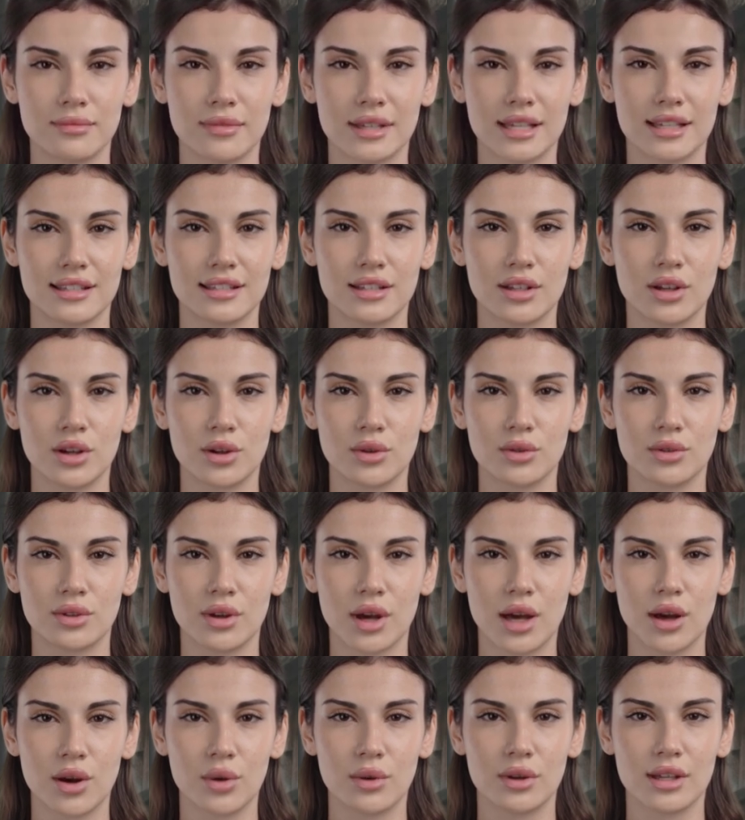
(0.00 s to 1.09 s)
These issues
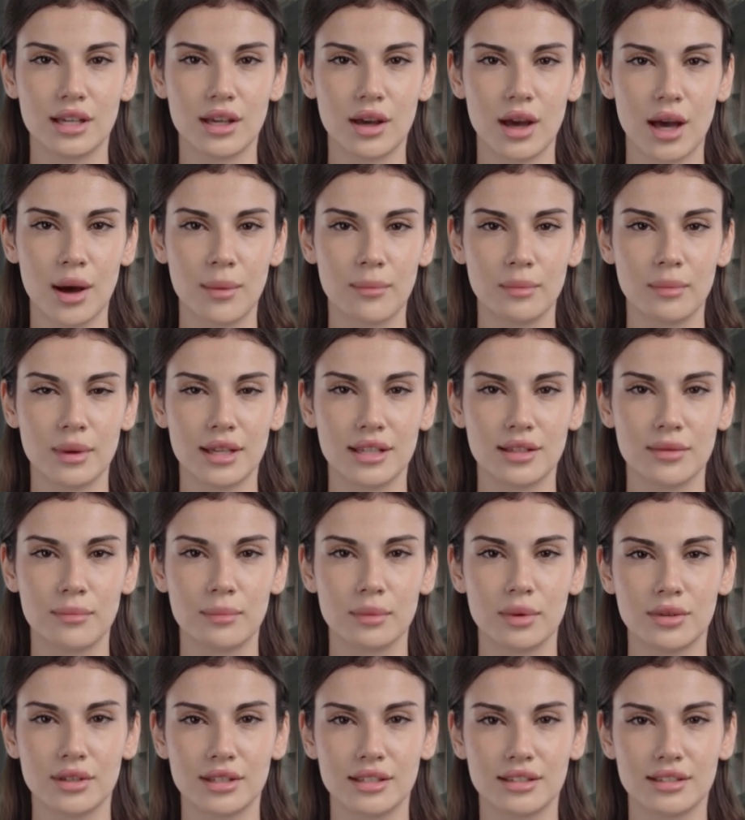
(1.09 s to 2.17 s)
not only compromise
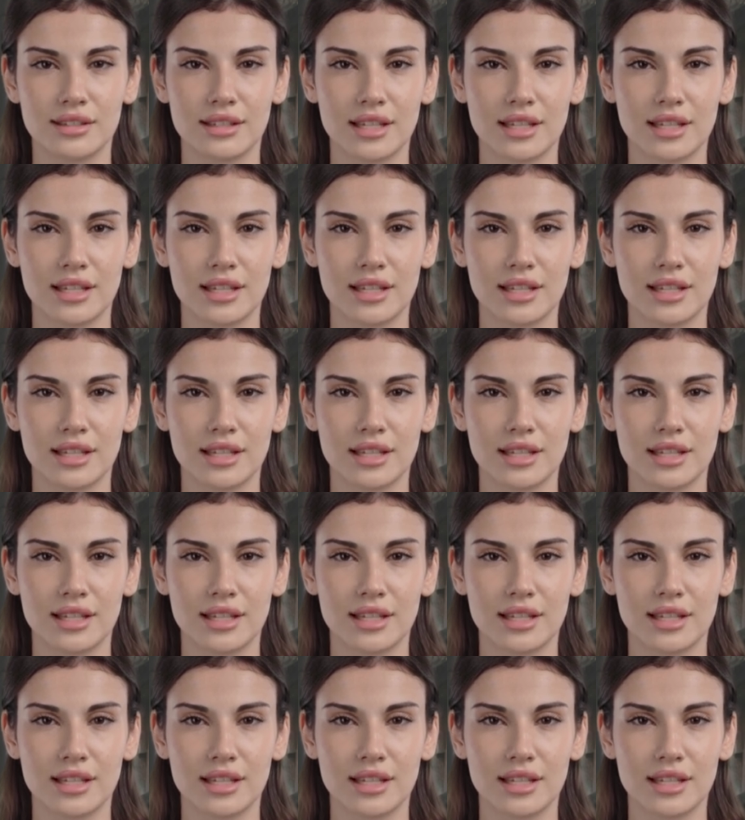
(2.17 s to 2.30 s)
building